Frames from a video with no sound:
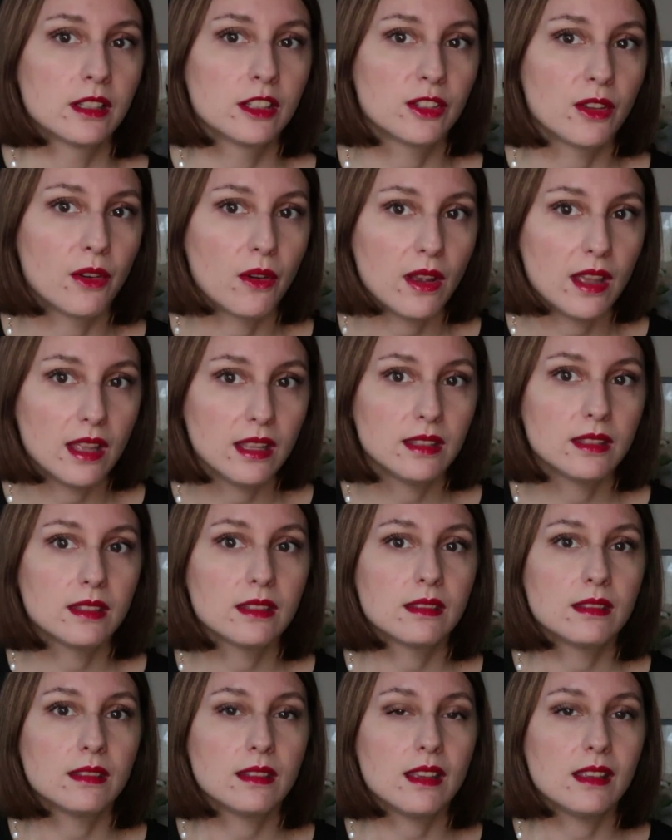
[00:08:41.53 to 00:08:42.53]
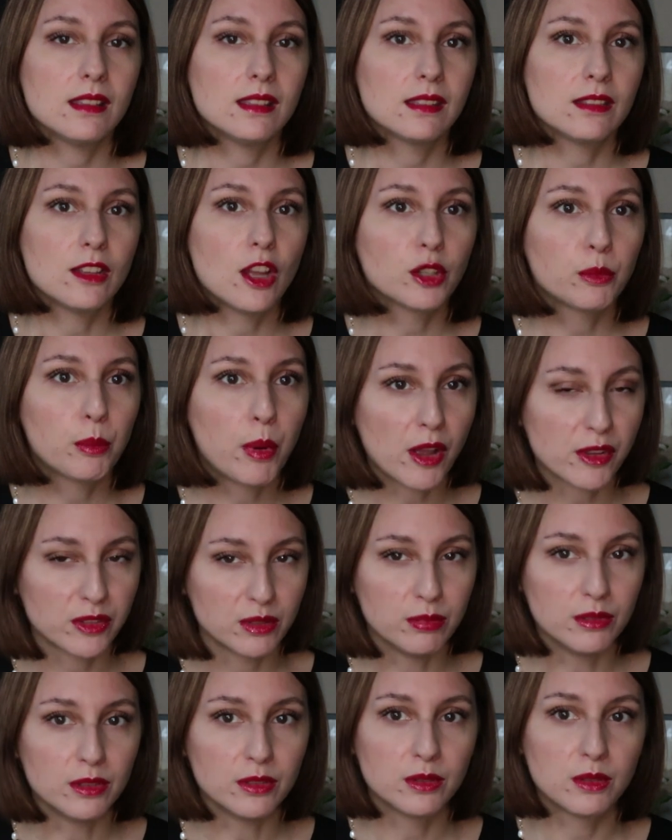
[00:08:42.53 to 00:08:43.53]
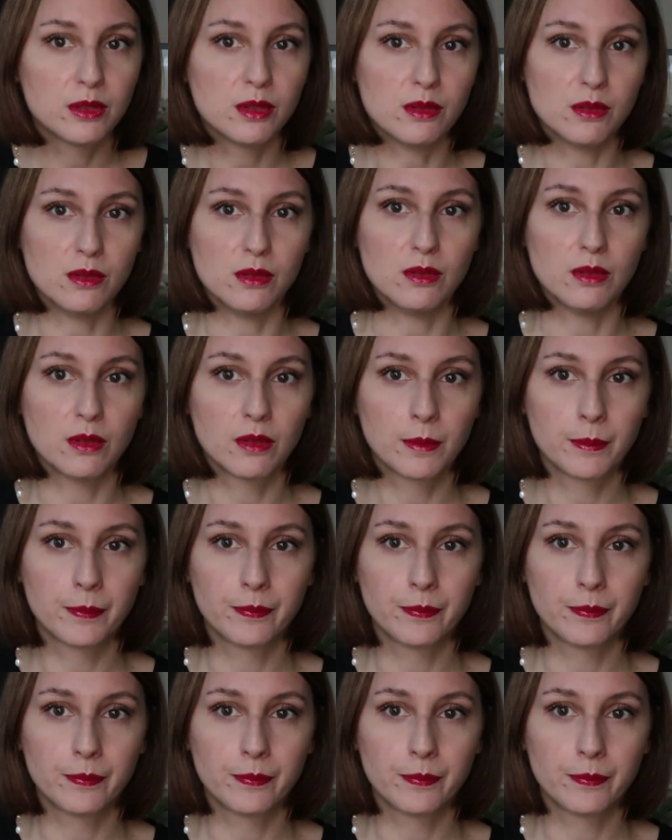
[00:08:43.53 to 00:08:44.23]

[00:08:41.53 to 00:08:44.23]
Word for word: So it's, it's not possible to